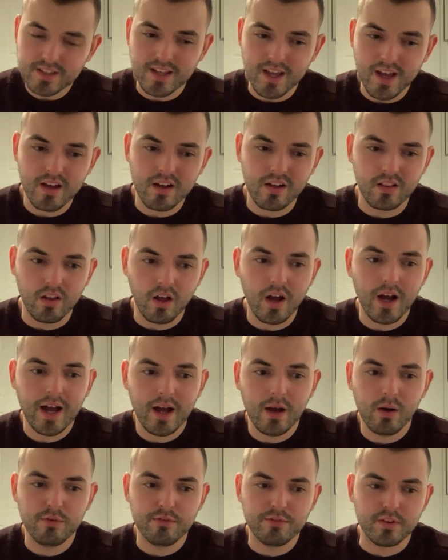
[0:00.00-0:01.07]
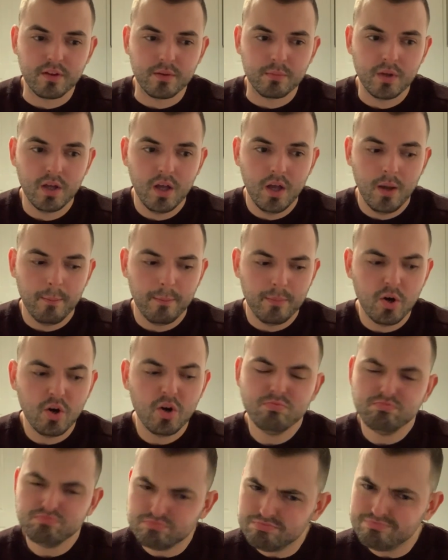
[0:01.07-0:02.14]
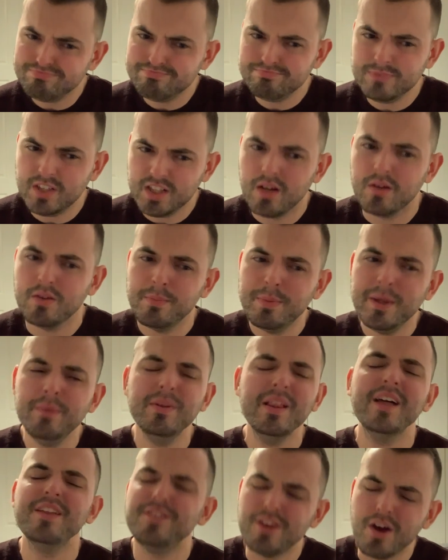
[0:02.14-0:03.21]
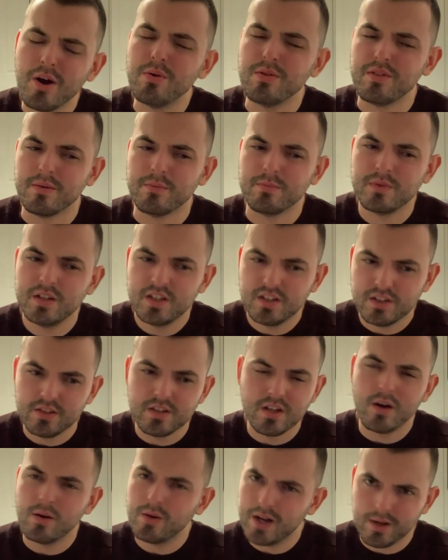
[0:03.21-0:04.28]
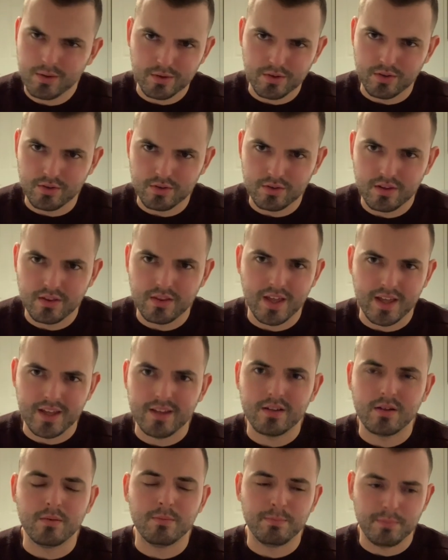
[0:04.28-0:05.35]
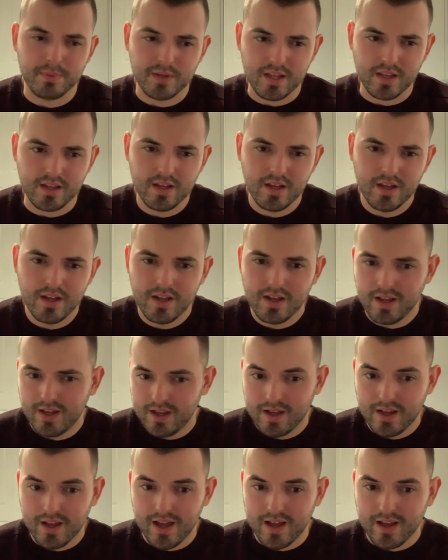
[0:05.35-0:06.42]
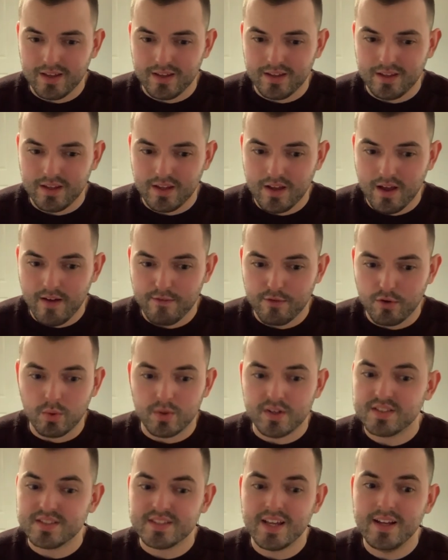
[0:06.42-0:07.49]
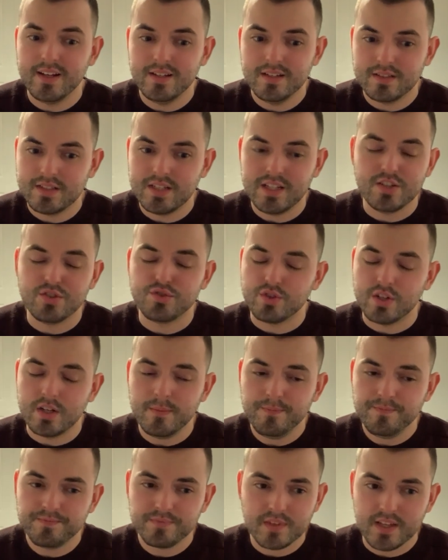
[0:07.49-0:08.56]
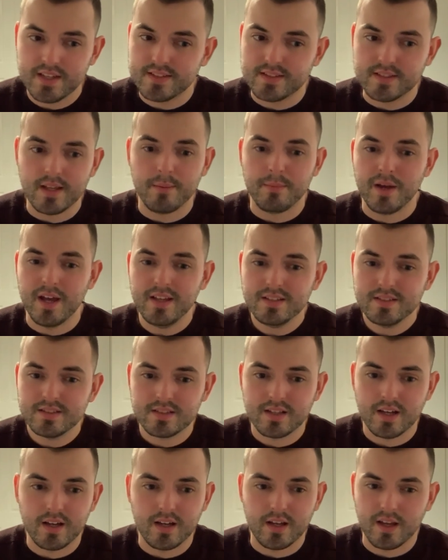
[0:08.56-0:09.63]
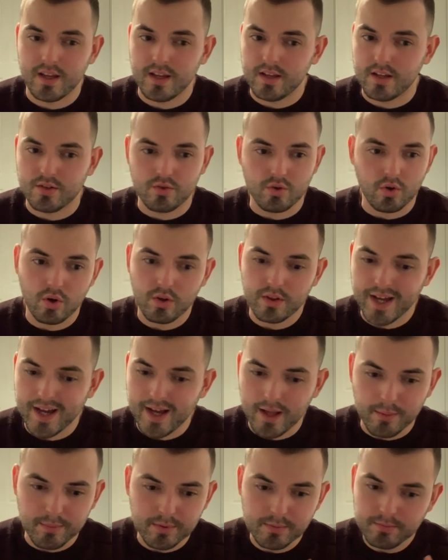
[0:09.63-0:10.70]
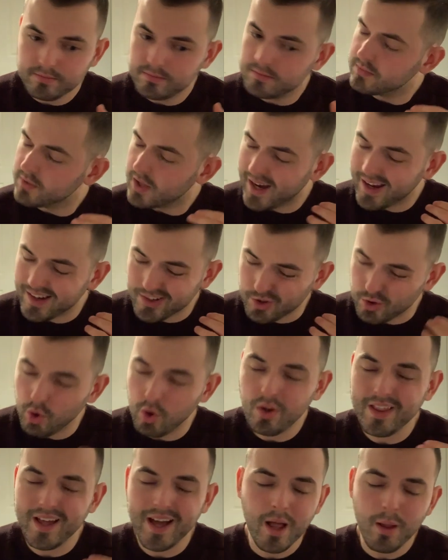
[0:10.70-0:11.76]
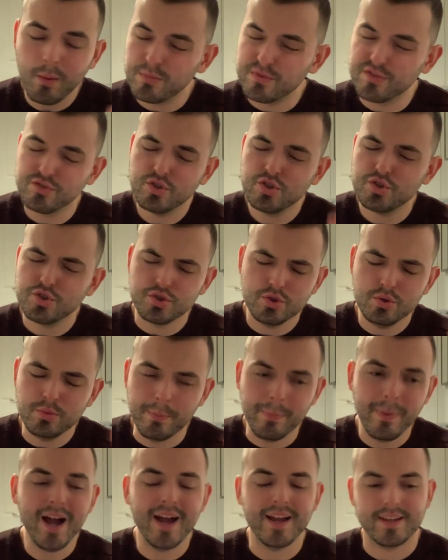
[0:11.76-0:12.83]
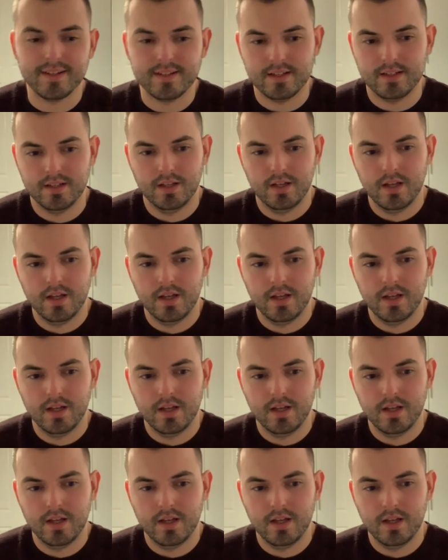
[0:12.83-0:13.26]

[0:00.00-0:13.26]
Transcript: get a lot out of them. But, you know, the people that know them know how good they can be. I, have always said Teen Dream is their best. I adore that album. I adore that album front to back.